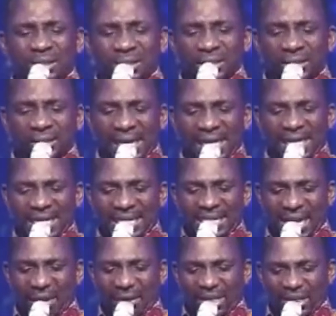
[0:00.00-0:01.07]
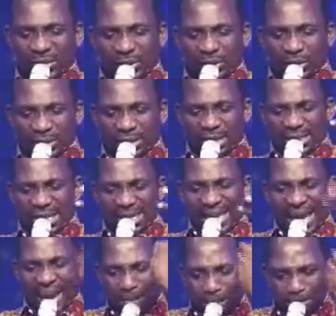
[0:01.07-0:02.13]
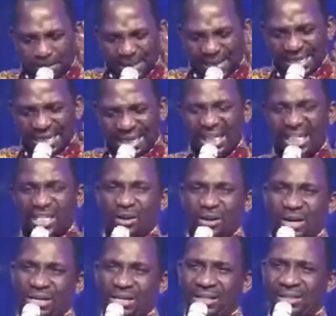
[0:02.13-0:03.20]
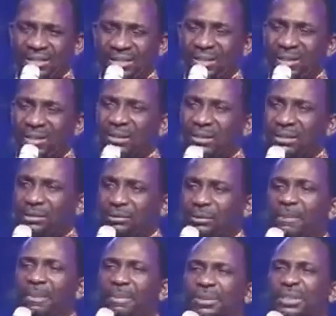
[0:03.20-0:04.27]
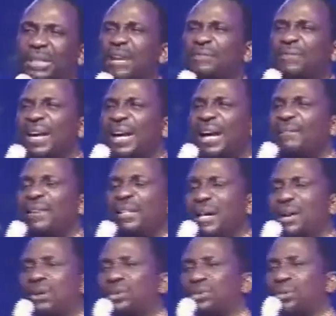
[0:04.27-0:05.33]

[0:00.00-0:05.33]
then he directs resources that are big in your hands. Some people say, if I have it, I'll do